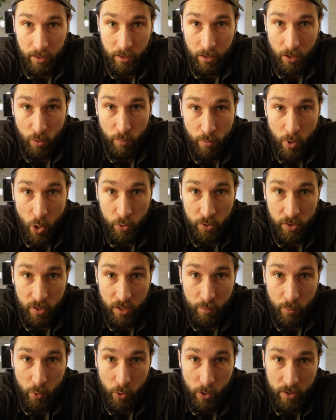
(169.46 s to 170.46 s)
most of
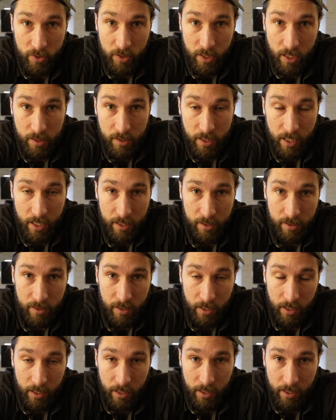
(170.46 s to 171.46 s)
the boards these days.
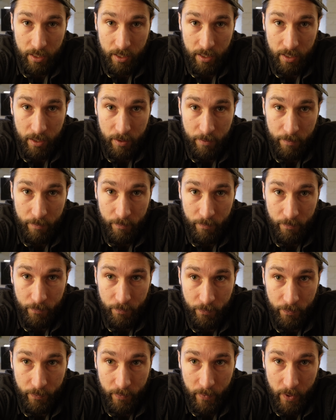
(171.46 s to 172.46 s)

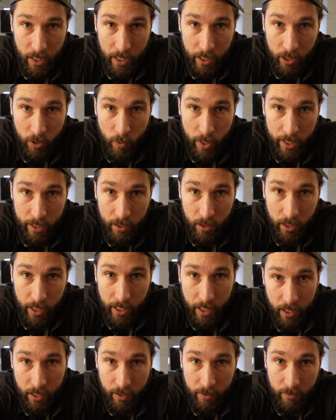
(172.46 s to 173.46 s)
I quite
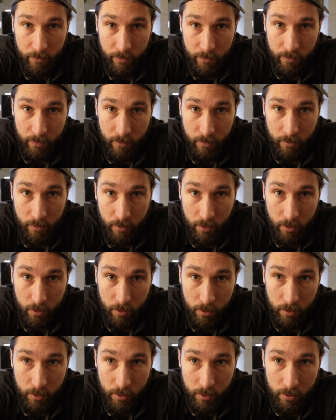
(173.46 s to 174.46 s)
like it.
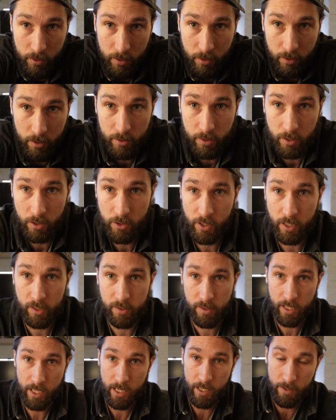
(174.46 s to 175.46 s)
Let's
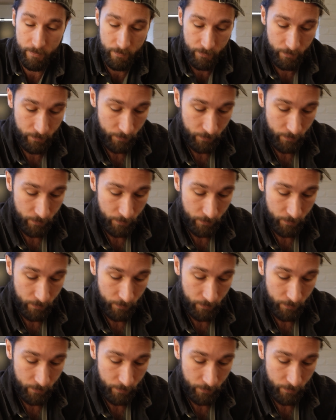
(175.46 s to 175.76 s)
adjust that.